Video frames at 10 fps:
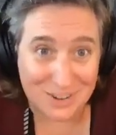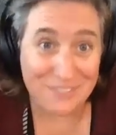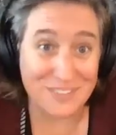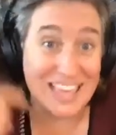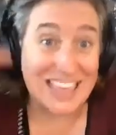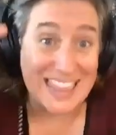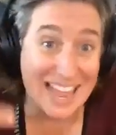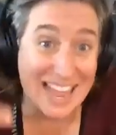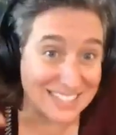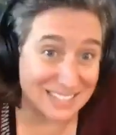I feel like
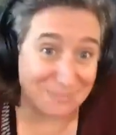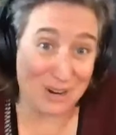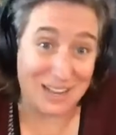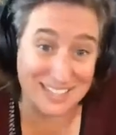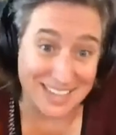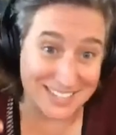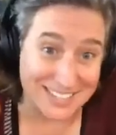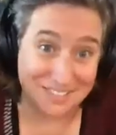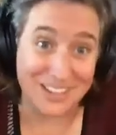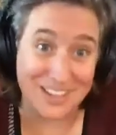that's the process
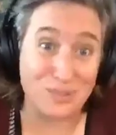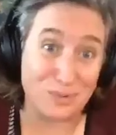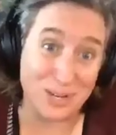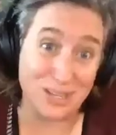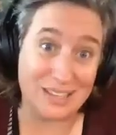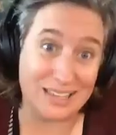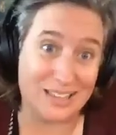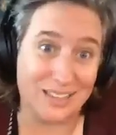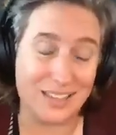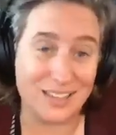of like real
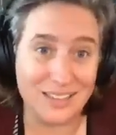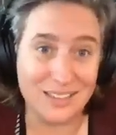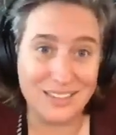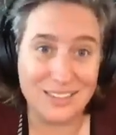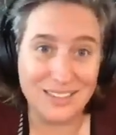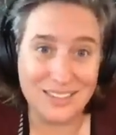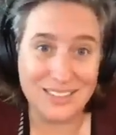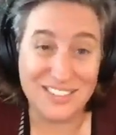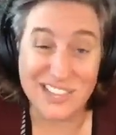healing. So